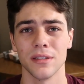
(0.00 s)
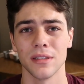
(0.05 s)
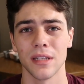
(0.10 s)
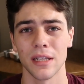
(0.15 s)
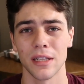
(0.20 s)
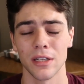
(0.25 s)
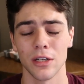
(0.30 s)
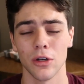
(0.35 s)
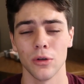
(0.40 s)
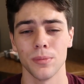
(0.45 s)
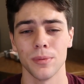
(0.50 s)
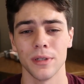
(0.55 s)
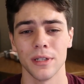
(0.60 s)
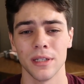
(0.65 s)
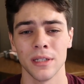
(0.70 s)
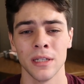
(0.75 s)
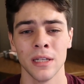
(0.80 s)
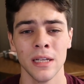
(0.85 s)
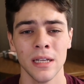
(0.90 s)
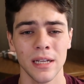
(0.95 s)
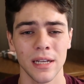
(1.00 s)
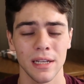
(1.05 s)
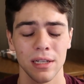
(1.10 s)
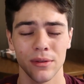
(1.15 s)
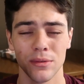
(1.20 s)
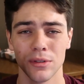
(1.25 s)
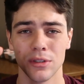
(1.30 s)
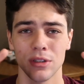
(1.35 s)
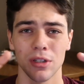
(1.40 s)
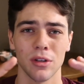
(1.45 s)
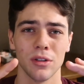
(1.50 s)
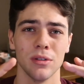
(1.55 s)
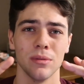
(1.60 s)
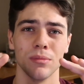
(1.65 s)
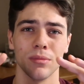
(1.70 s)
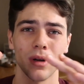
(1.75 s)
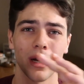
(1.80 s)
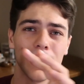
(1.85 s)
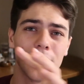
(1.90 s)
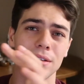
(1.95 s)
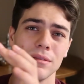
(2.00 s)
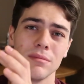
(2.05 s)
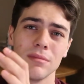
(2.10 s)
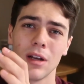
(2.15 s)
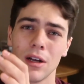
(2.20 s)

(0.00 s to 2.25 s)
They could open it, and it would show them right